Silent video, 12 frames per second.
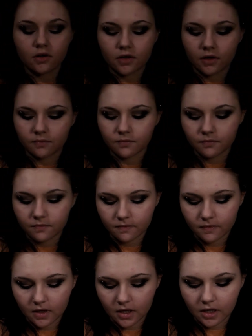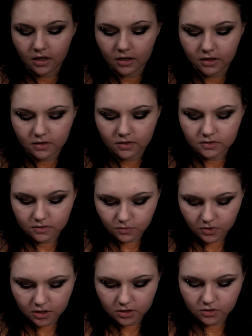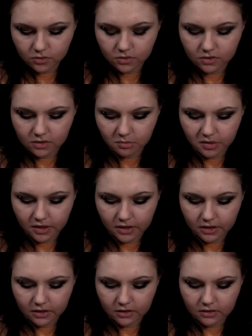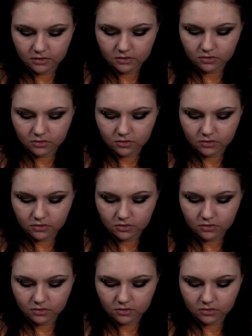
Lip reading: Okay. And what I do is apply it